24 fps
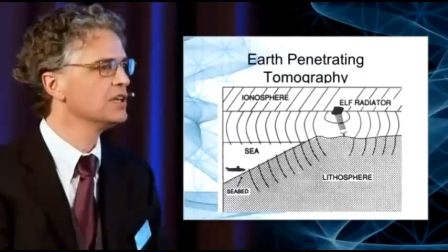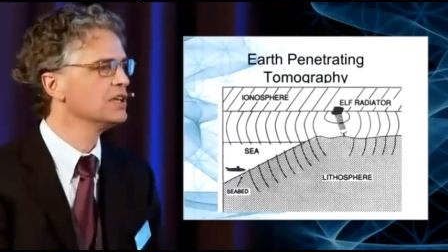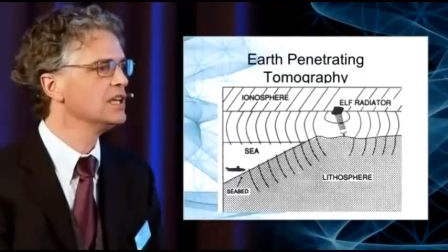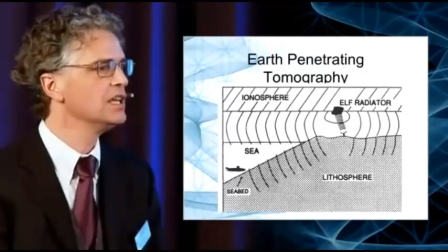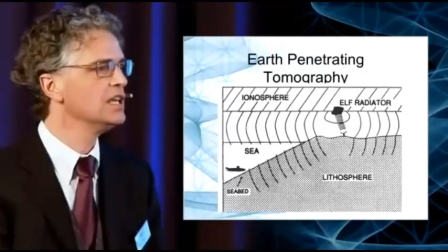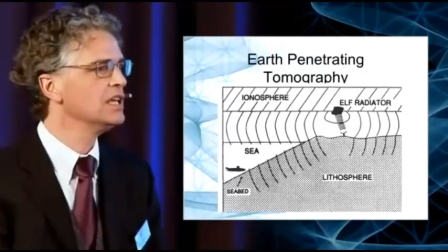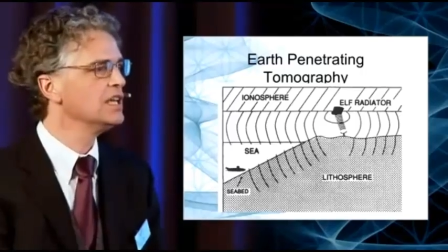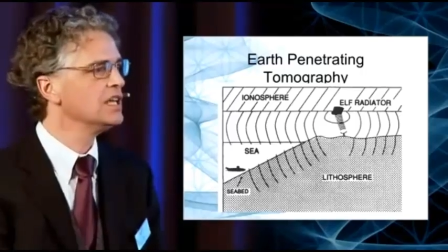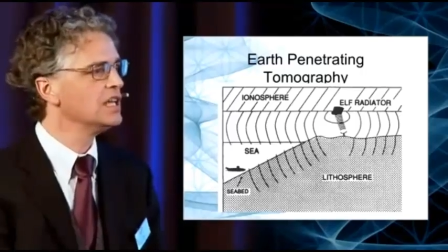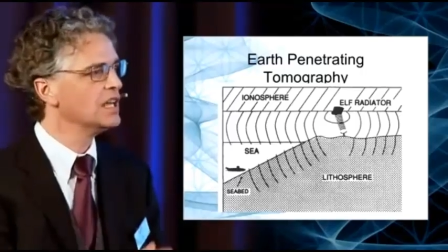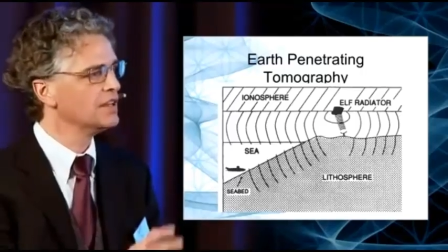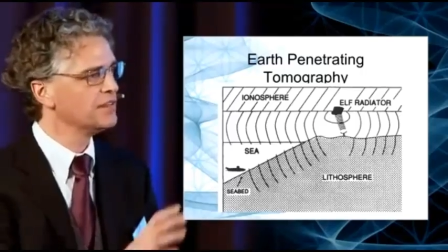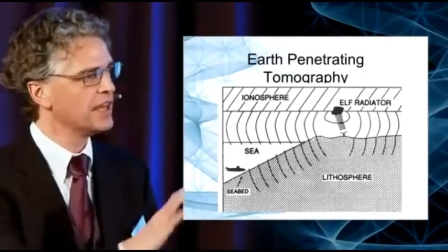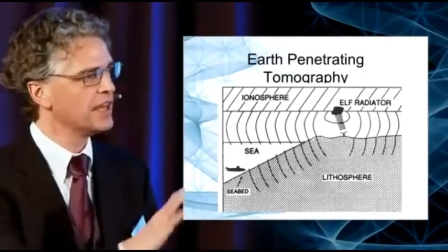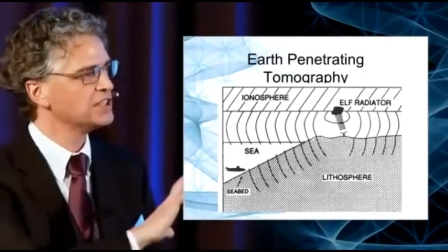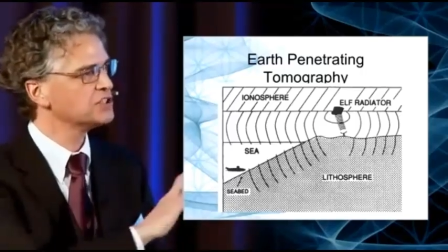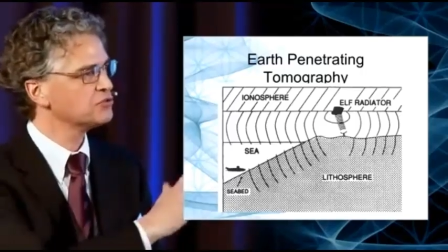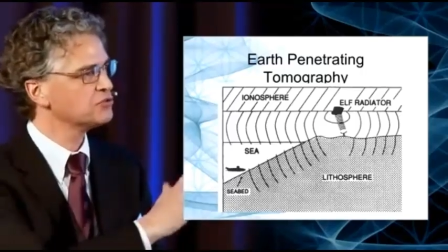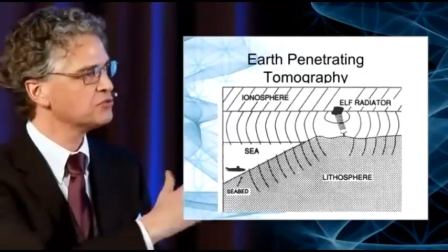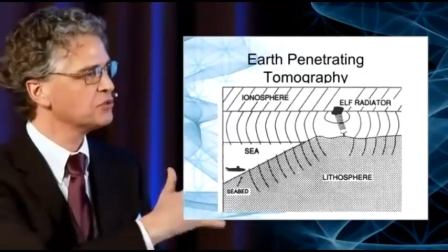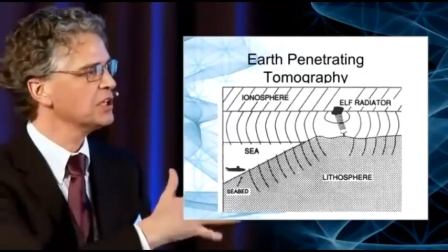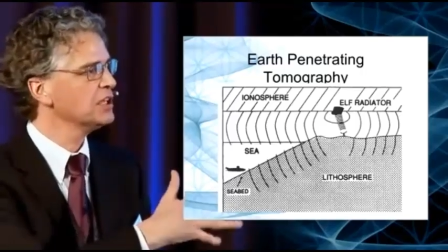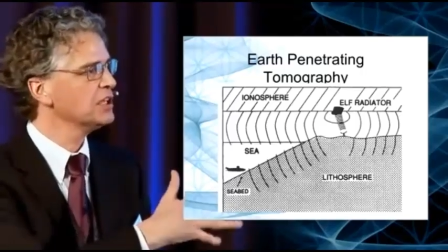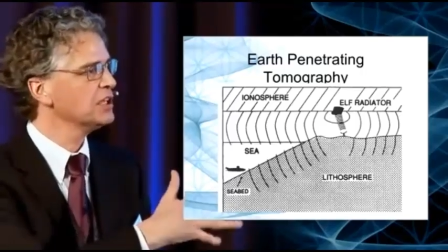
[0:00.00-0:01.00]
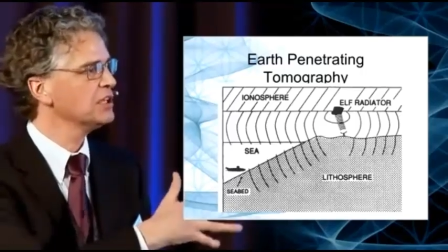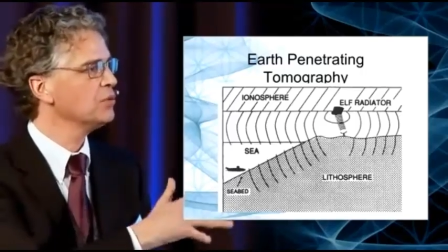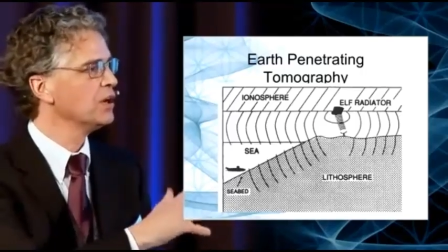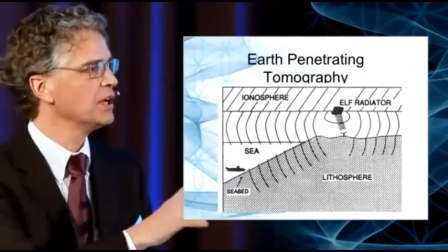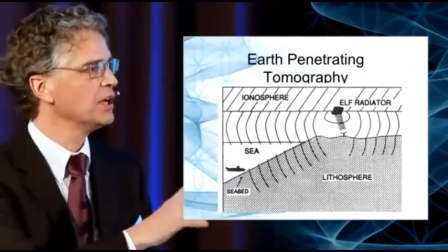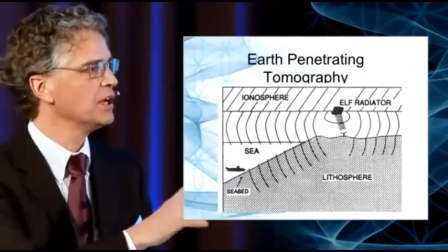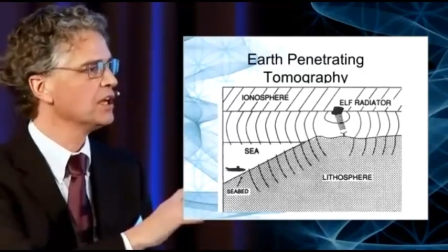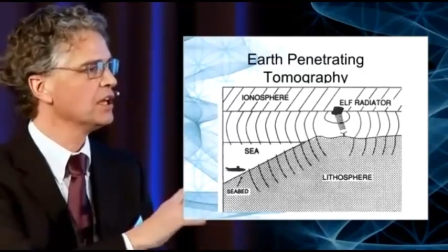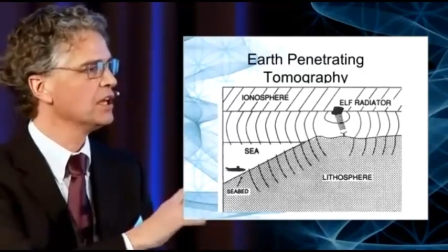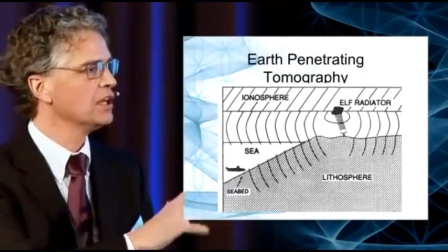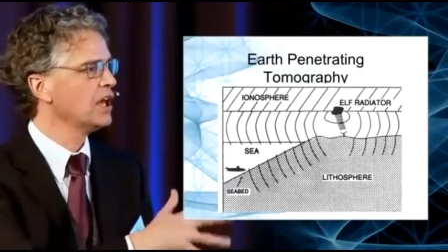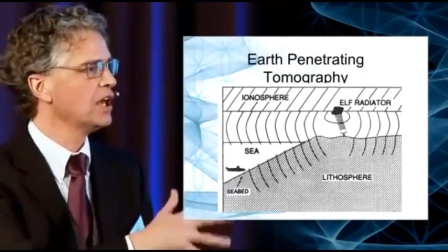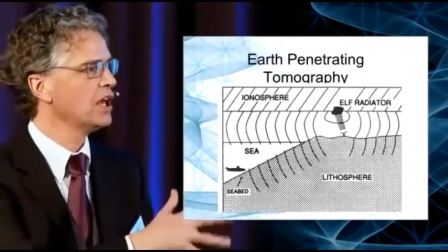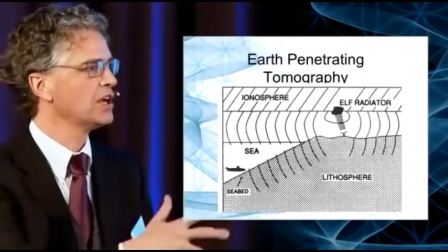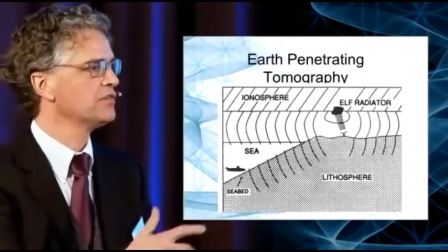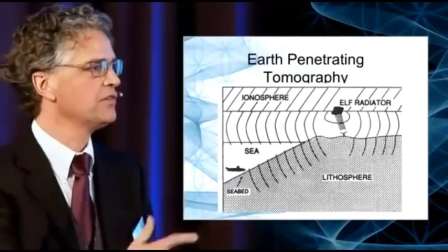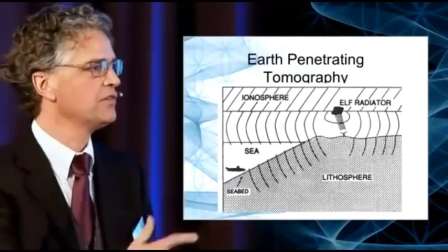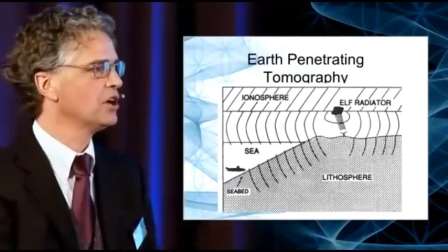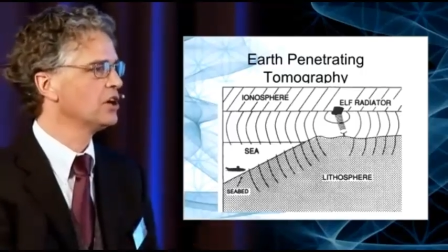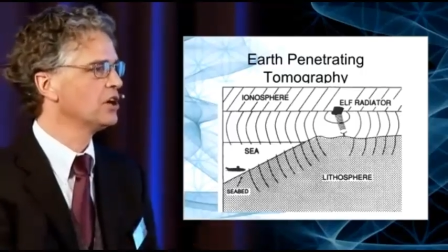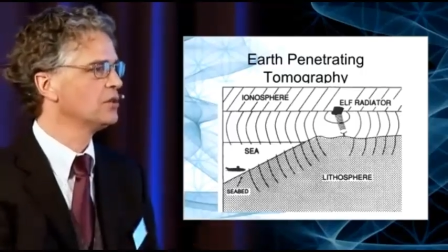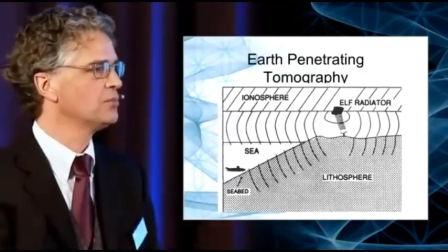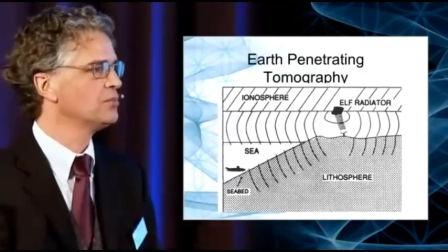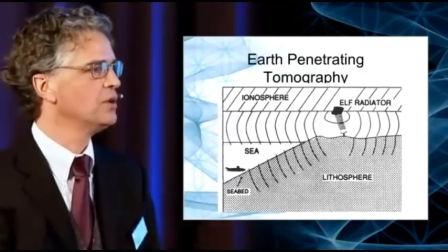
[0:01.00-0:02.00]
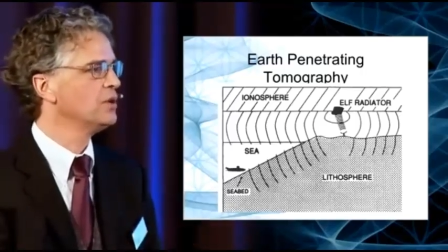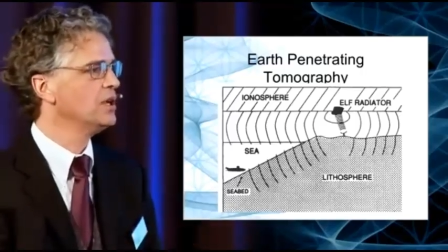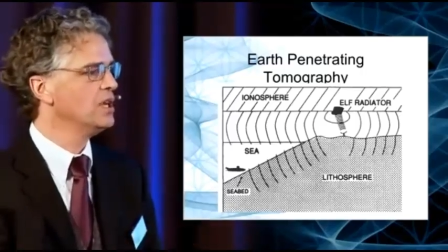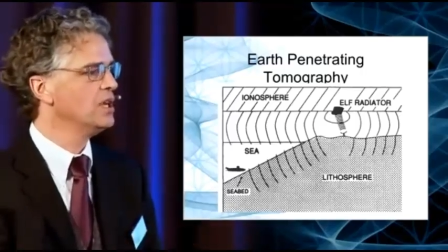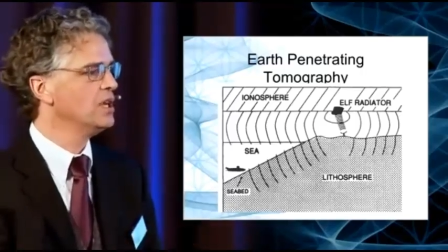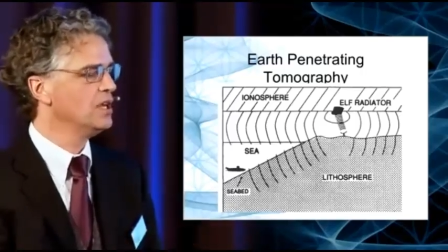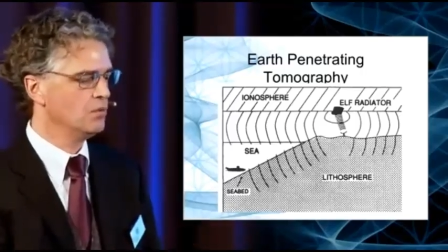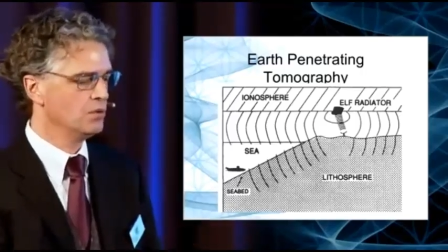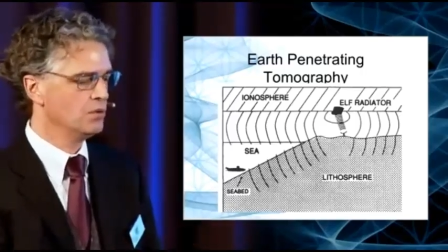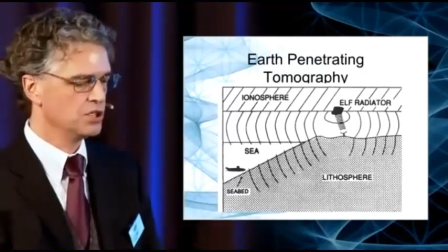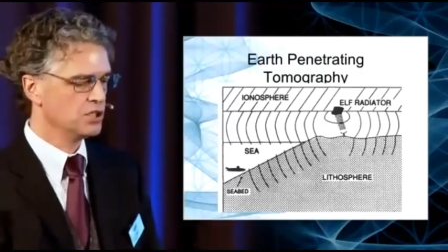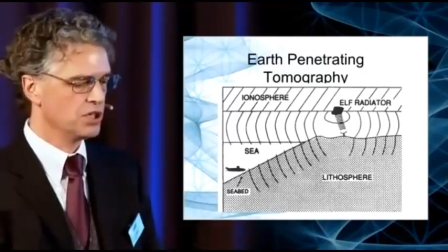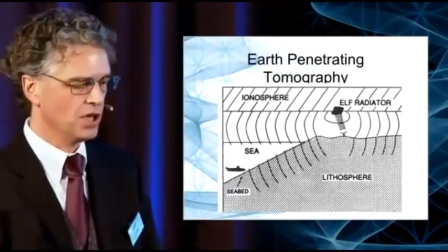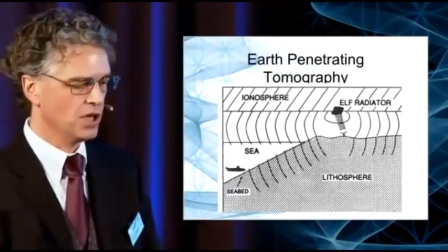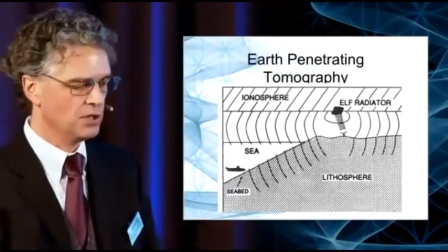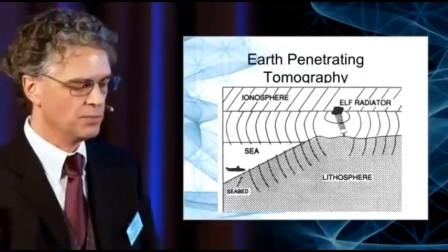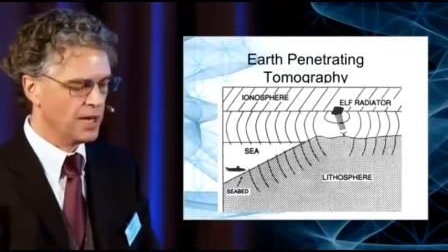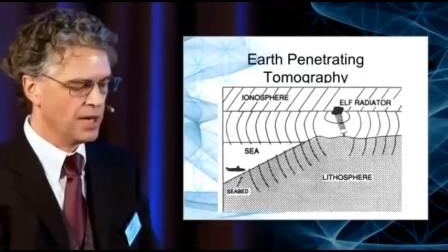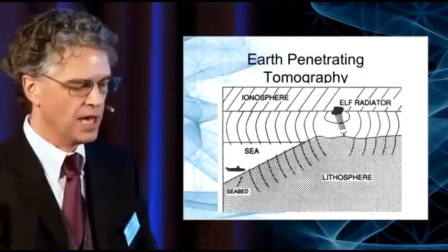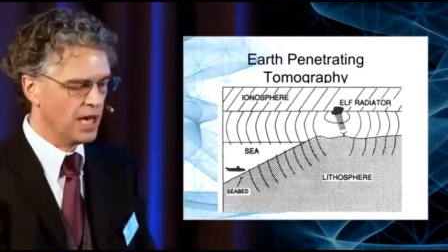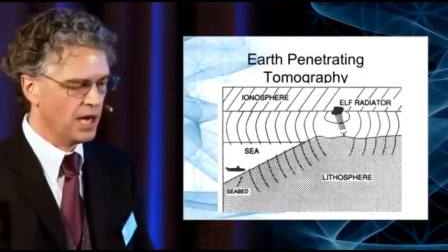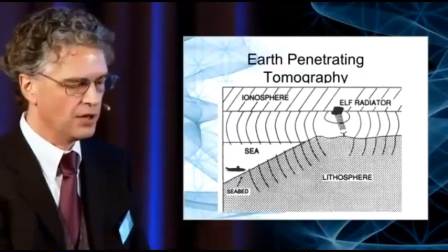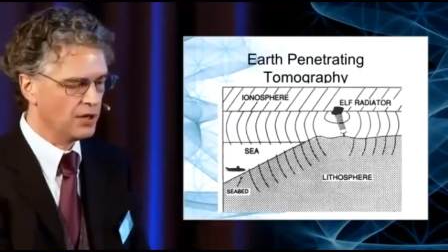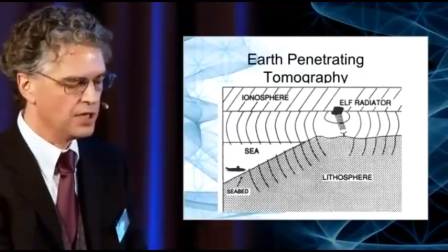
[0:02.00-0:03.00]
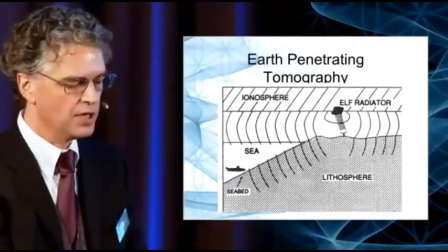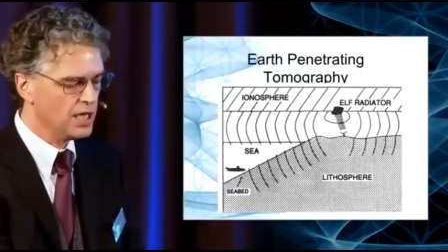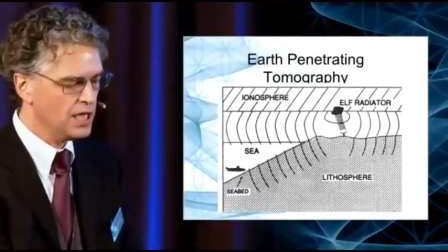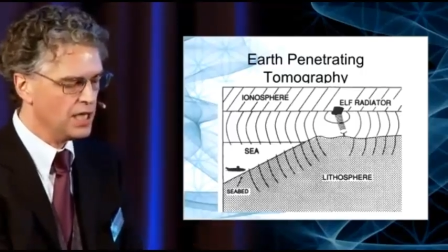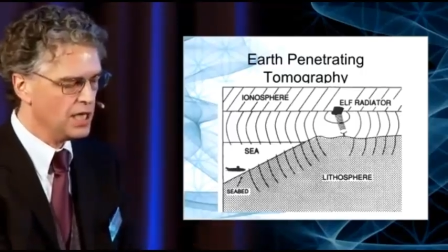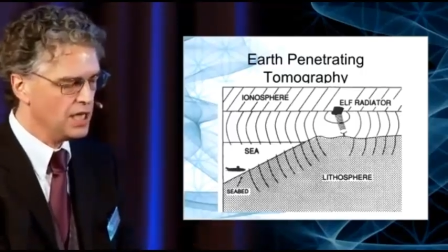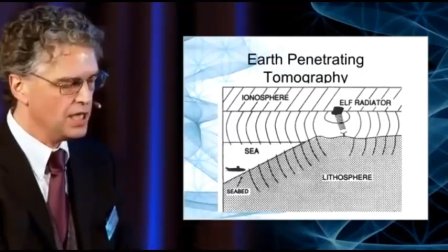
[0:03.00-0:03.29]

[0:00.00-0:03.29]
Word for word: it. And that's really what a lot of HAARP was all about.